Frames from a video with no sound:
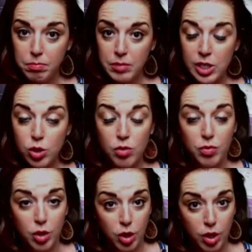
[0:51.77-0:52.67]
So if
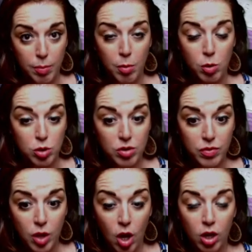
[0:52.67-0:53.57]
most of
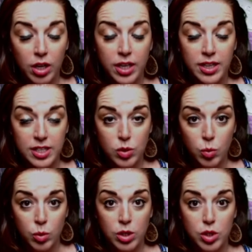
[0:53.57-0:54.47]
y'all are in this
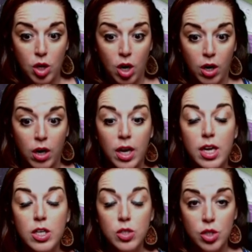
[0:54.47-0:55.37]
course are
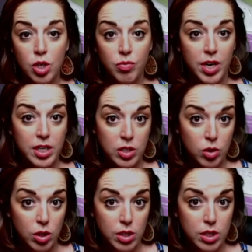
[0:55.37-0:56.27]
certified
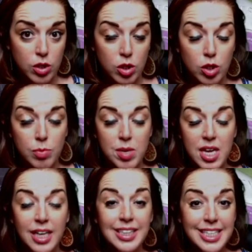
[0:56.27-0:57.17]
consultants. So to be
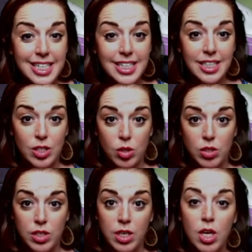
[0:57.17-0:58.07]
a lead
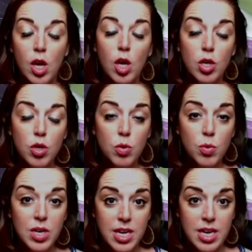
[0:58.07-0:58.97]
consultant, you
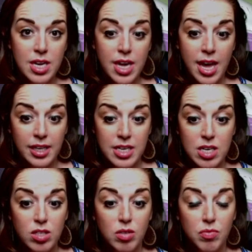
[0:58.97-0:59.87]
need at
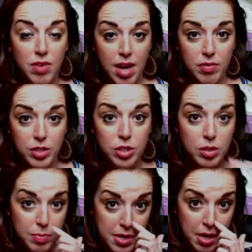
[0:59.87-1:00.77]
least 500
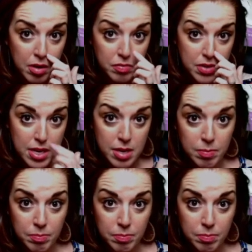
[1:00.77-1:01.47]
PRV.